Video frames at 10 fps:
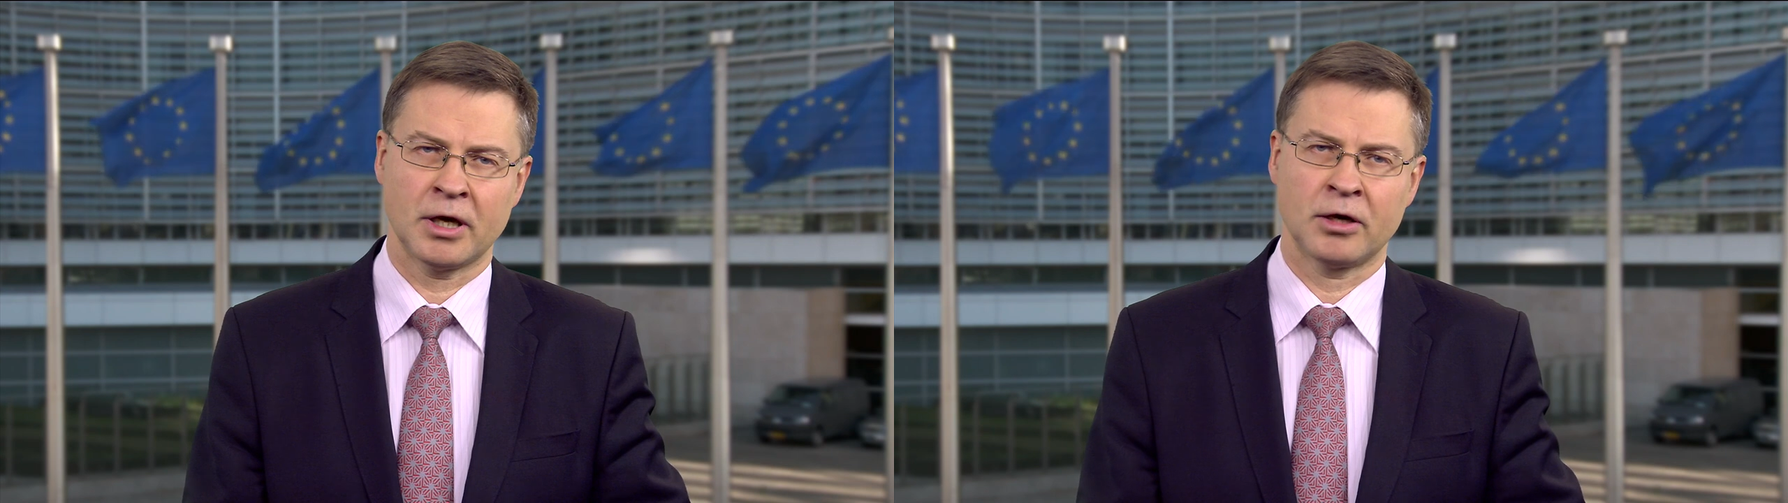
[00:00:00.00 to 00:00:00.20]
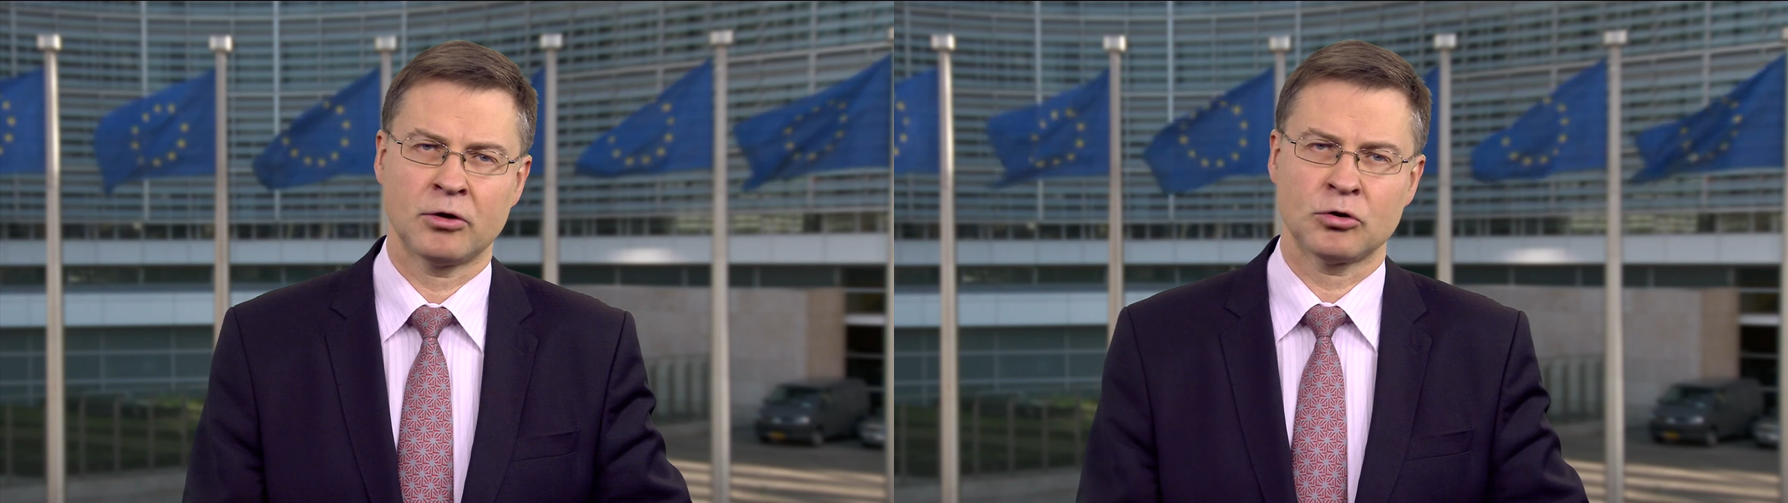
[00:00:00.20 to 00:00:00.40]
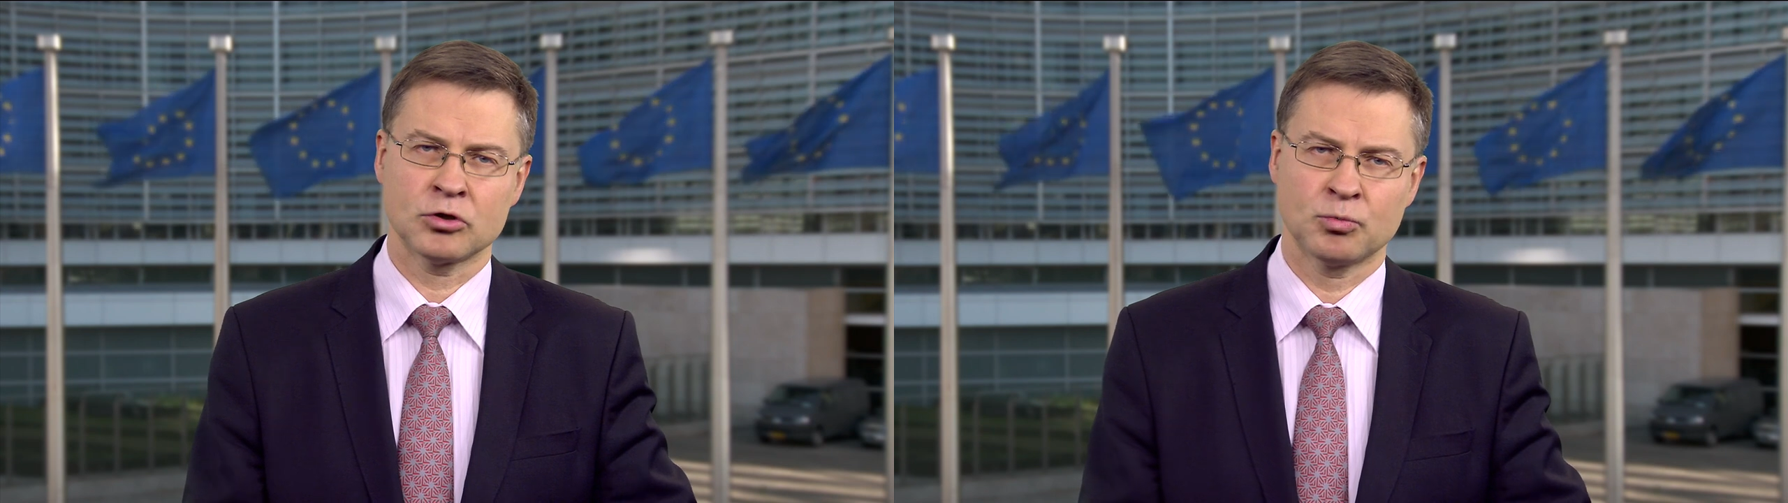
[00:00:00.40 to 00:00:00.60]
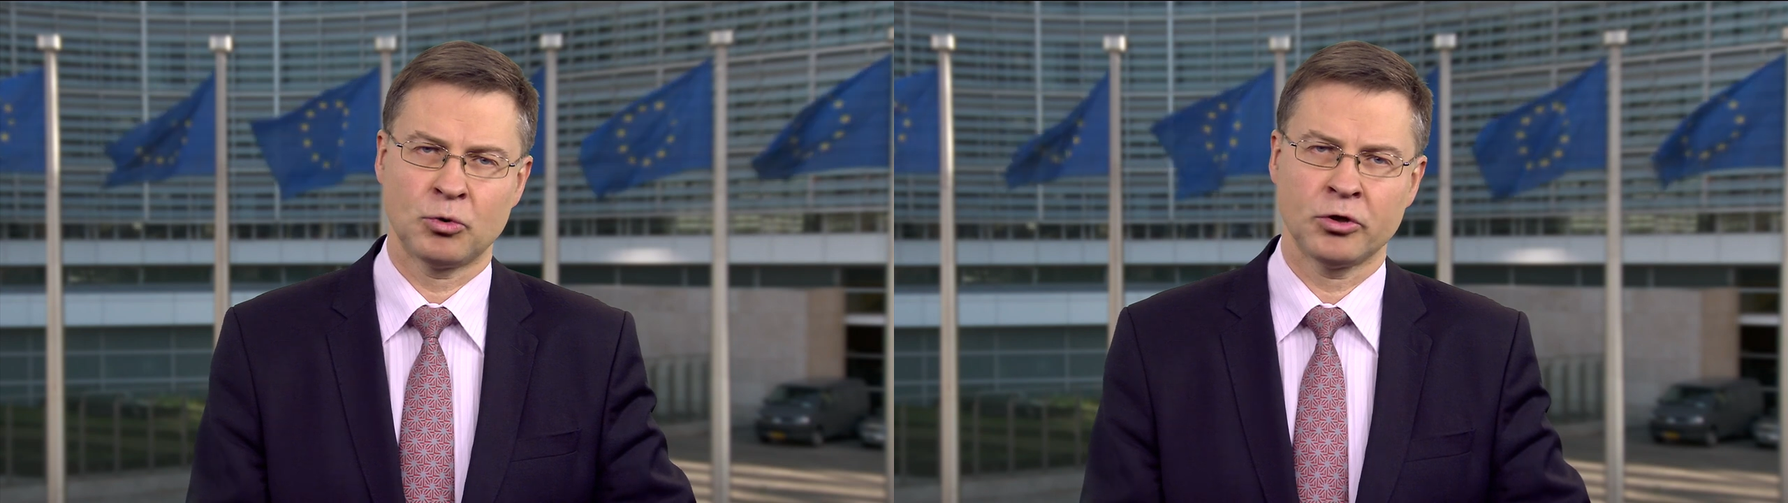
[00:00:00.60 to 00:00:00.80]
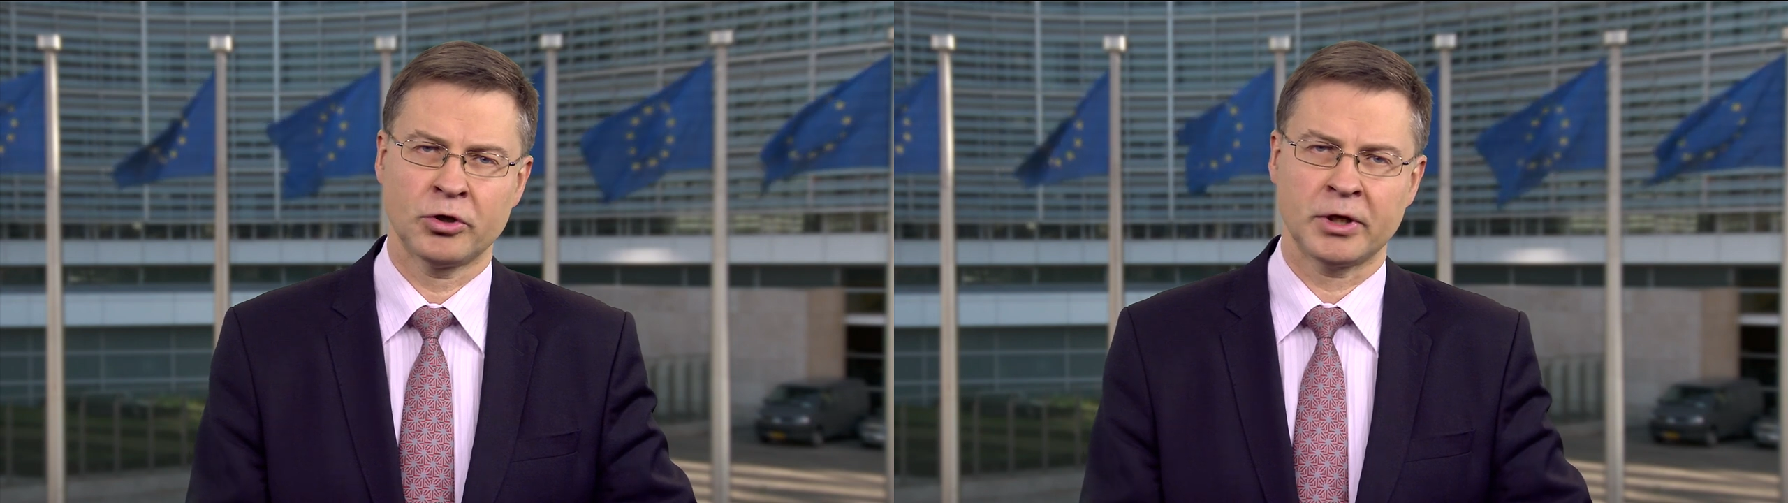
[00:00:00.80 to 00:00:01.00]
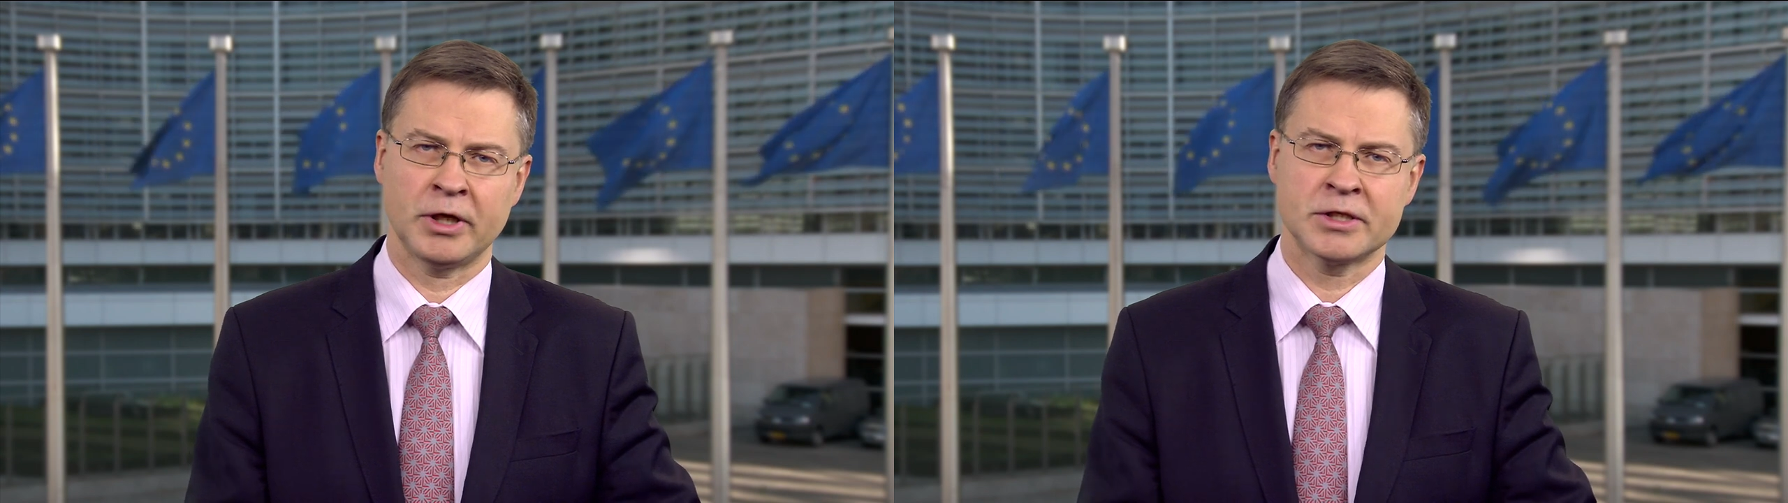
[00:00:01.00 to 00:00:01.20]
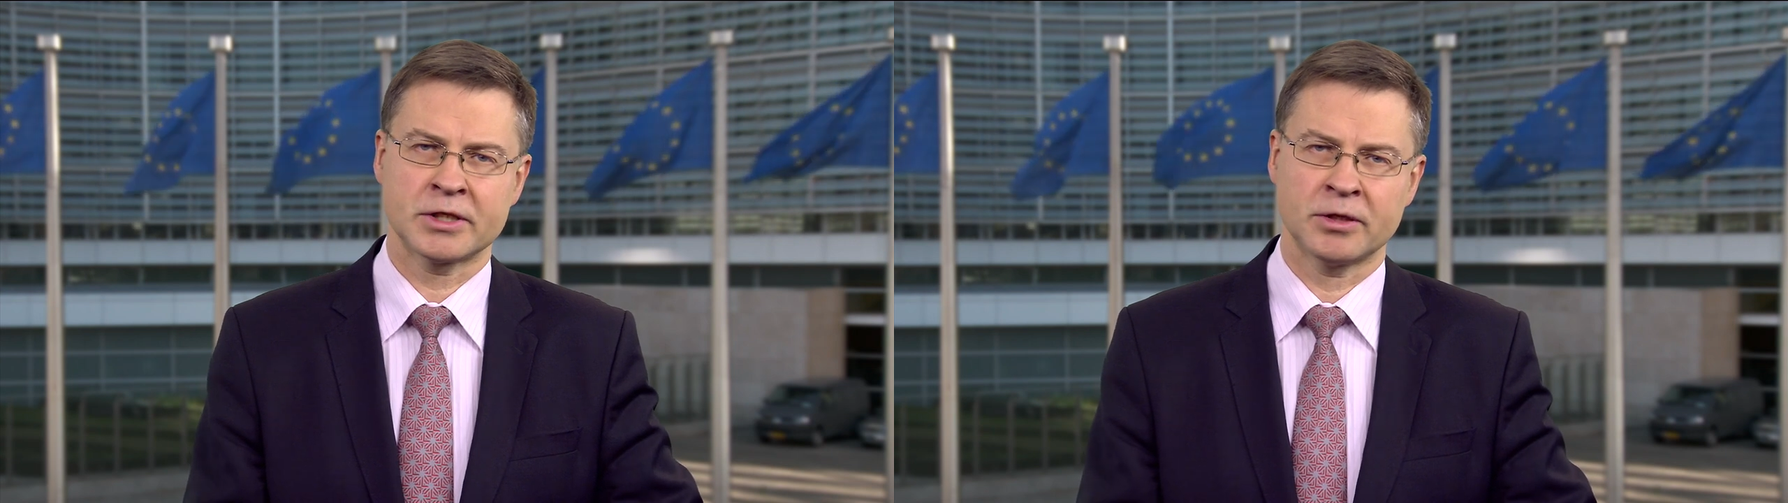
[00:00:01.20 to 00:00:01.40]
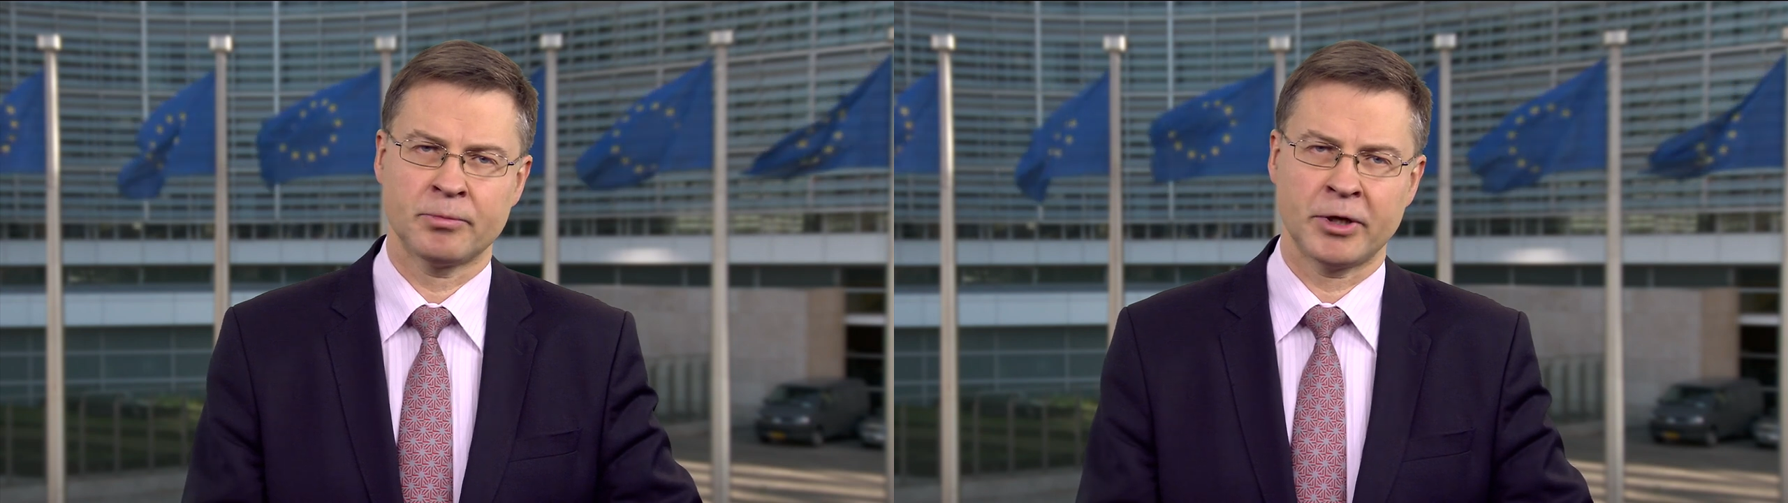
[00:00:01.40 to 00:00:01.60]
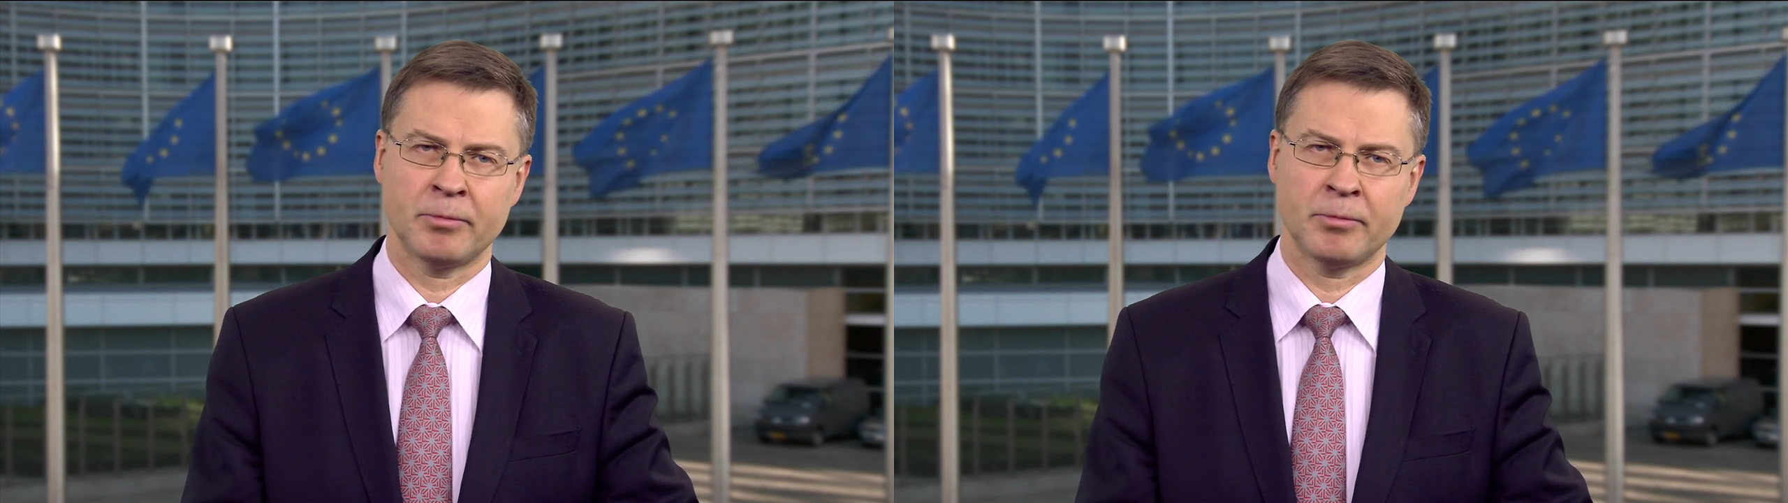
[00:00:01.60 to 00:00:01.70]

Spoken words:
and cross-border instant